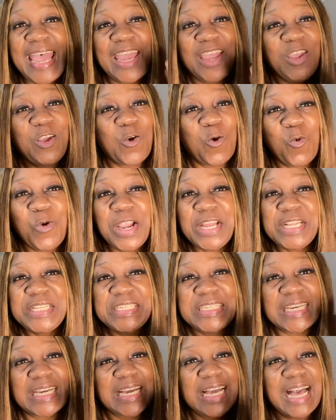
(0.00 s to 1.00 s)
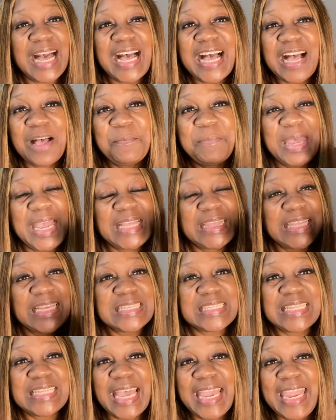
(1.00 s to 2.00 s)
going to come back the
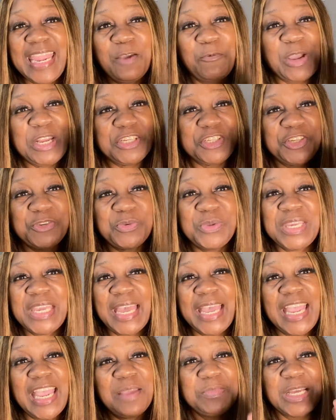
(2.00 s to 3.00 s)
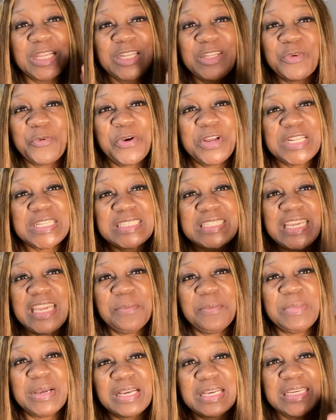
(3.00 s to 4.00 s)
same way that you came. The Lord is
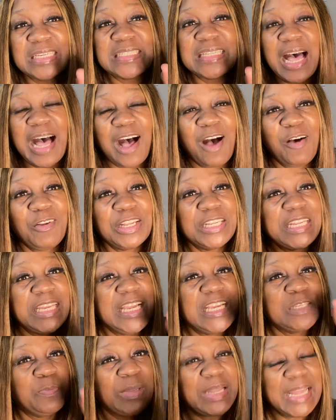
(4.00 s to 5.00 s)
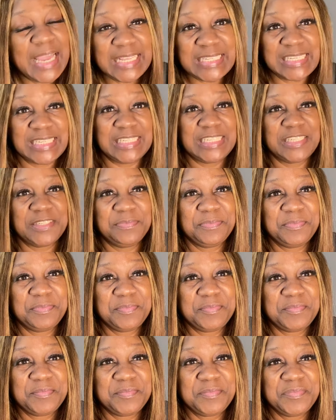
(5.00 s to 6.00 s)
saying, because all these blessings
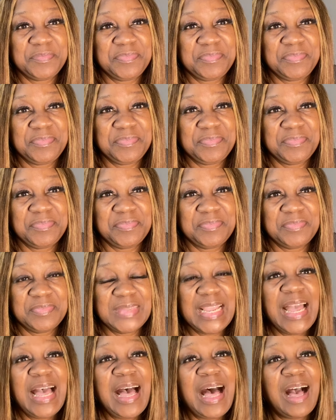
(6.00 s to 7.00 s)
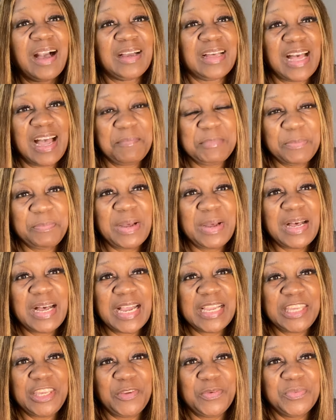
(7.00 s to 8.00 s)
are coming
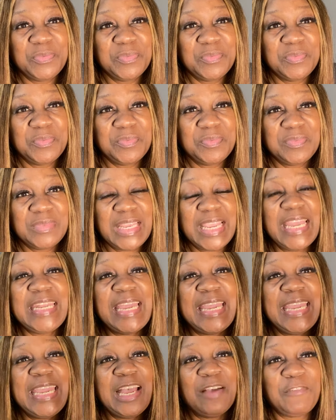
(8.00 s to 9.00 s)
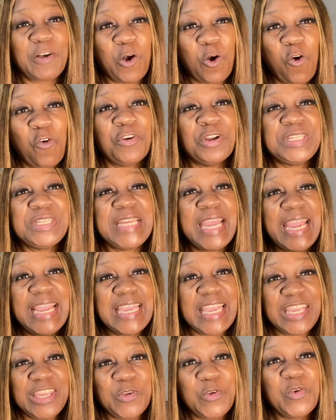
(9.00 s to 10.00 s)
upon you and they have
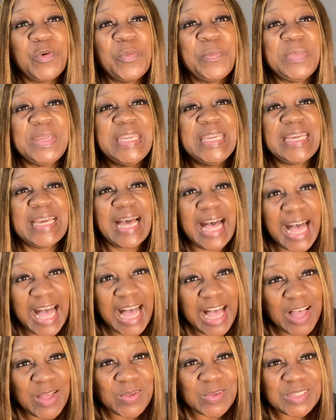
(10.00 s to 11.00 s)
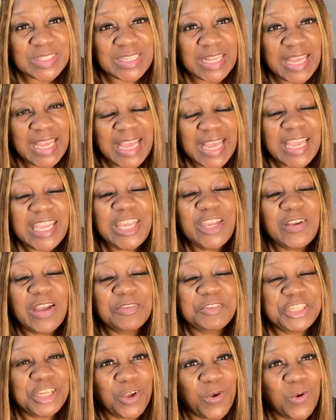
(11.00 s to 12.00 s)
overtaken you because you
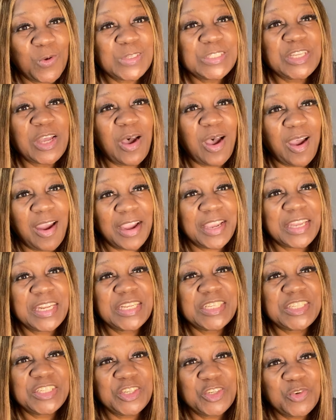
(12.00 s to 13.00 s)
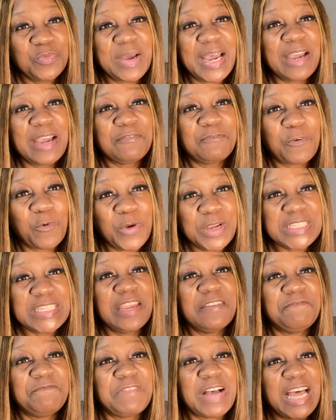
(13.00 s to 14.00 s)
have chose to hearken unto my voice
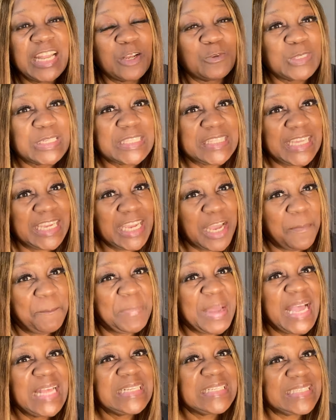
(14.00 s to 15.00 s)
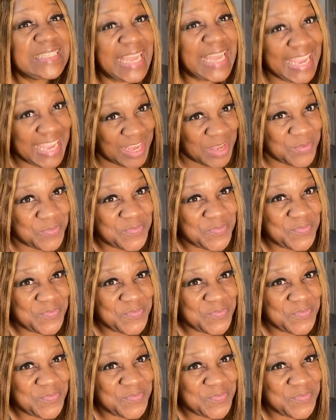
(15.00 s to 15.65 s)
and follow step by step